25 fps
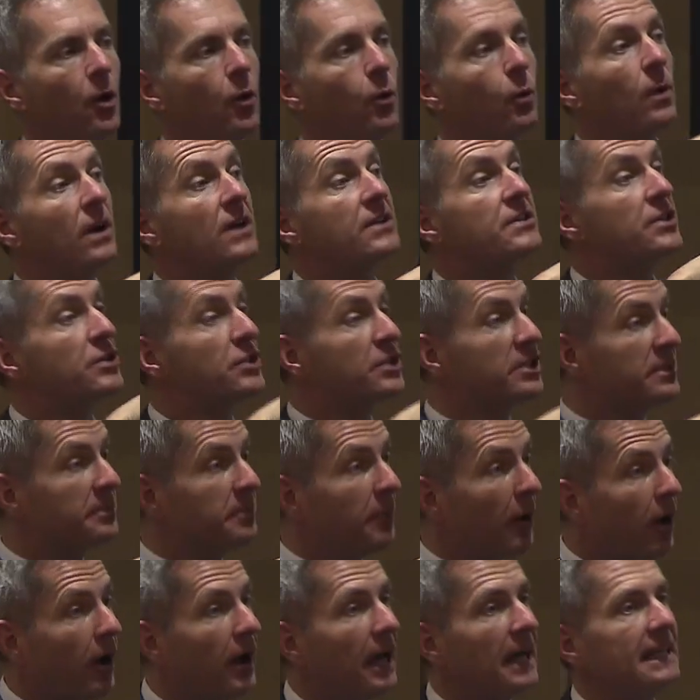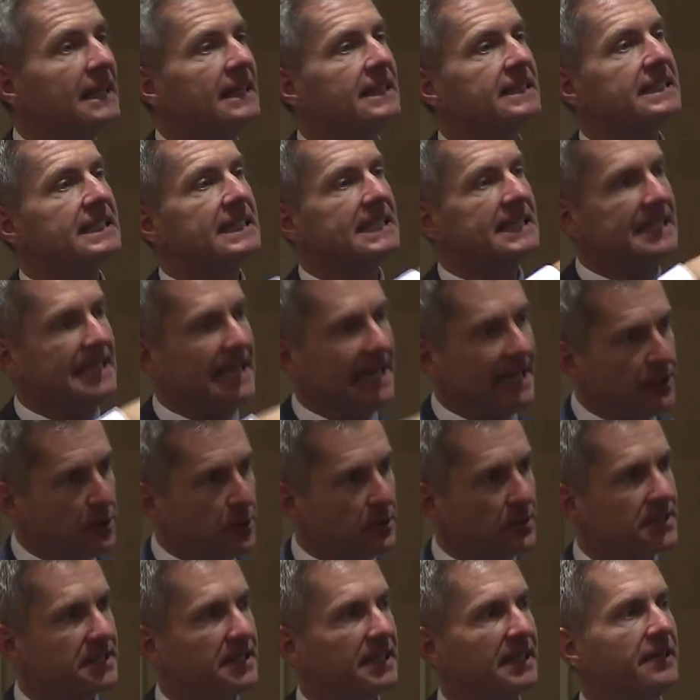Whereas a spot is
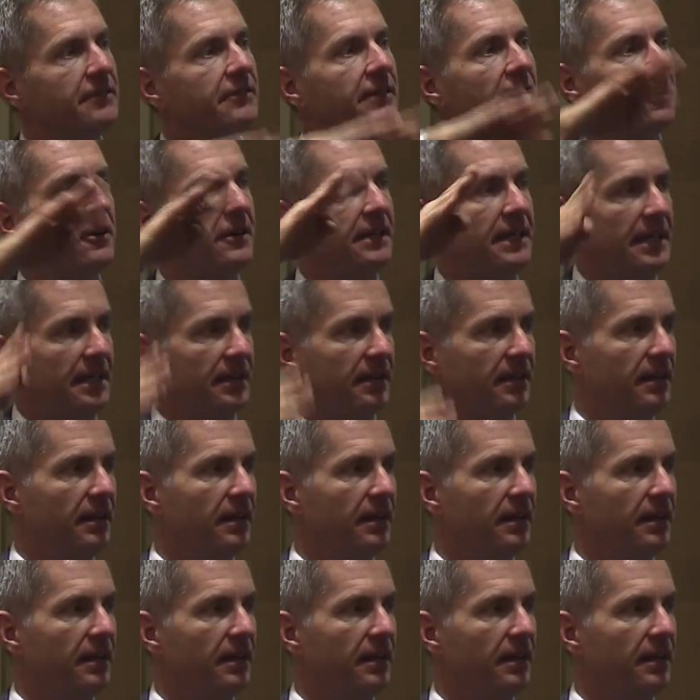continuously varying.